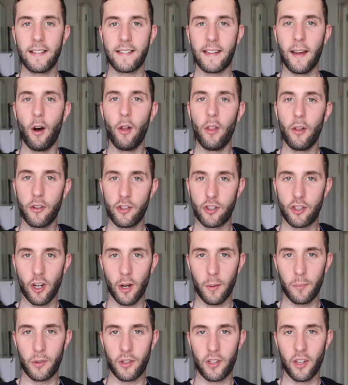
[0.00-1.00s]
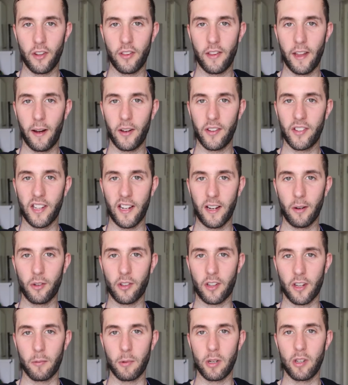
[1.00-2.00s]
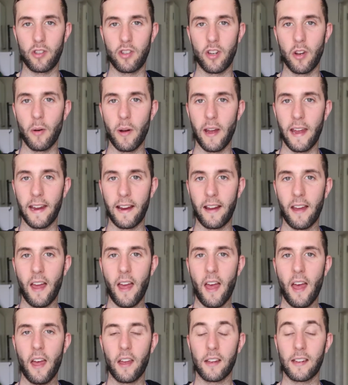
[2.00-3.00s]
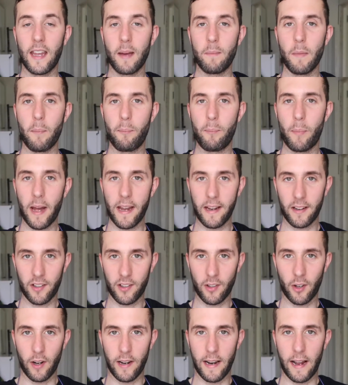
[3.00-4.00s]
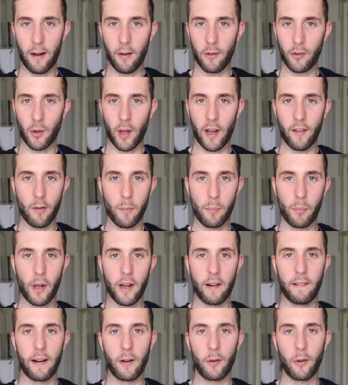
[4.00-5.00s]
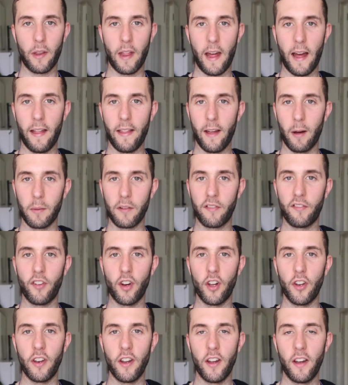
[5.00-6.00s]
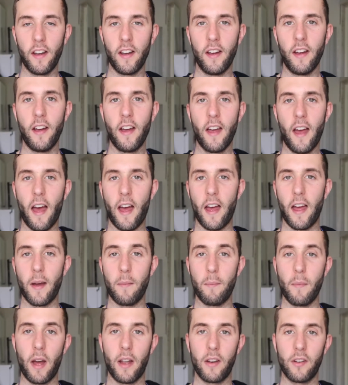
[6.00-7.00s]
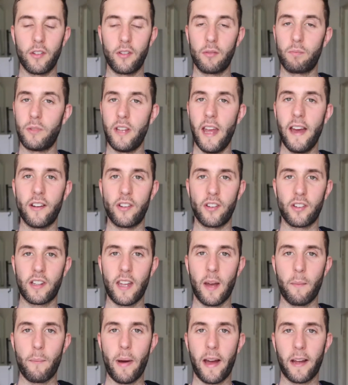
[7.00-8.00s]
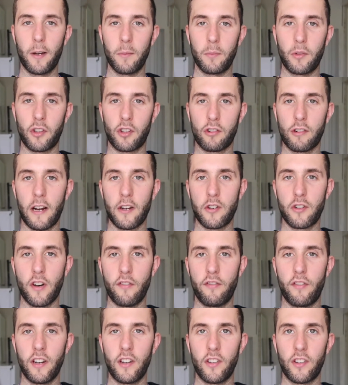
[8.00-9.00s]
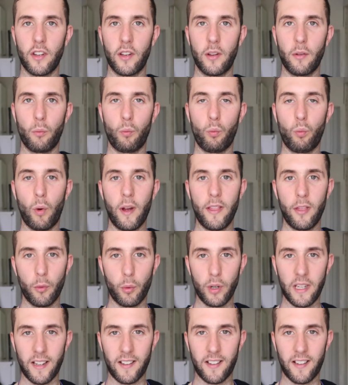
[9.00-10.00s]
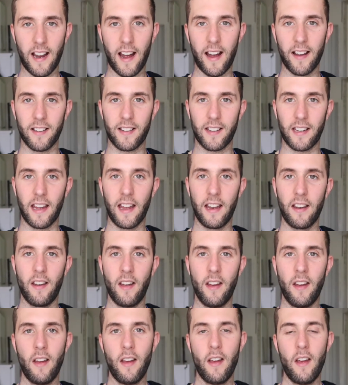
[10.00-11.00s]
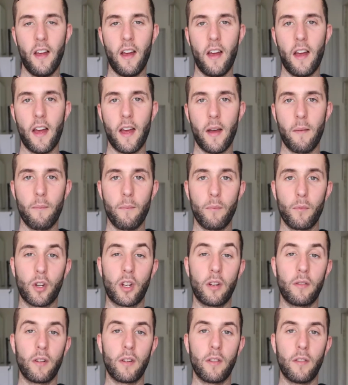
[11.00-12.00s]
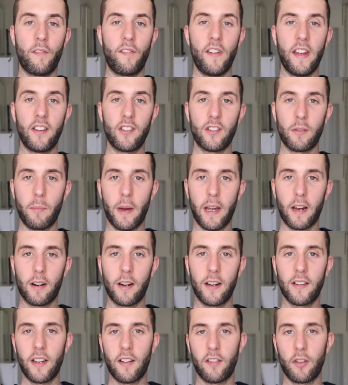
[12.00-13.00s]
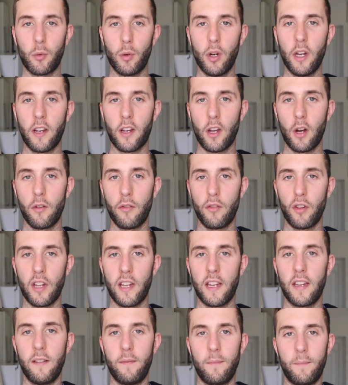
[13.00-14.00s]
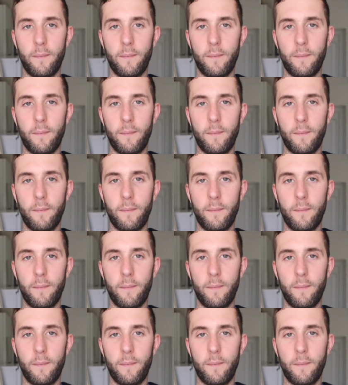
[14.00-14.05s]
get all those jobs done that I said I was going to be doing, get my bike sorted out, so I'll have a play around with that. That'll be fun. And yeah, just get back up to scratch everything, so when the week starts again, can fit in some bike rides after work, hopefully.